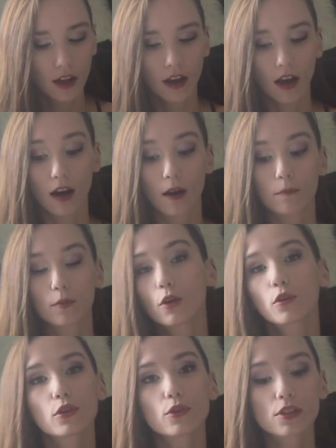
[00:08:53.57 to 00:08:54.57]

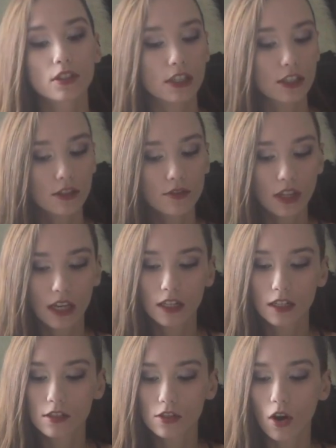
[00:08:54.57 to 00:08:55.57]
No glues, adhesives, and
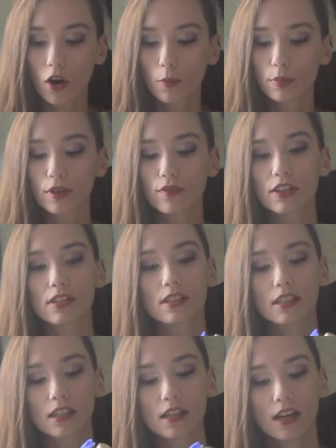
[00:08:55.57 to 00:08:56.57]
it is all
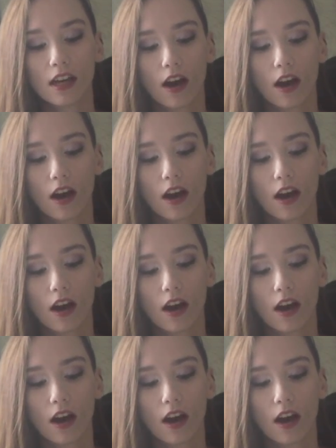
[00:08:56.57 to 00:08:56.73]
PVC.